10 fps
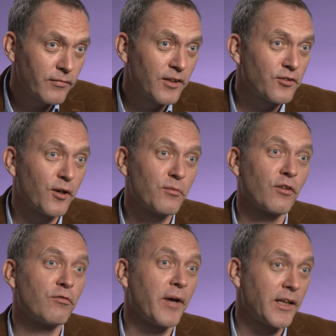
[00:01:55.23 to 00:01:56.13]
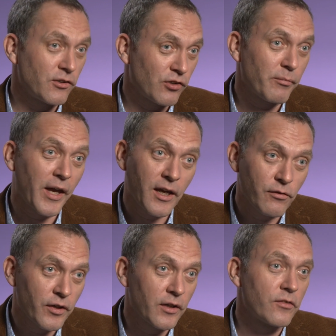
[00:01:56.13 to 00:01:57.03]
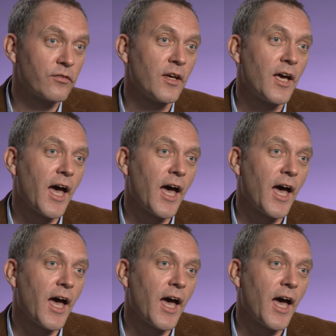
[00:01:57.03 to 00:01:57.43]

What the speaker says: in terms of managing behaviors